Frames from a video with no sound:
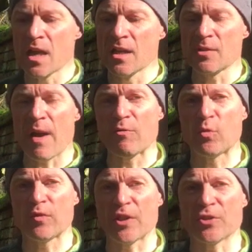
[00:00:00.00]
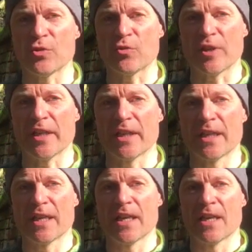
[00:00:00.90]
So our all flash story.
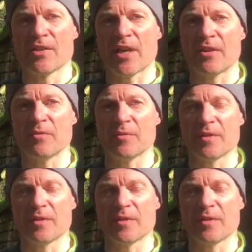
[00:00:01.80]
So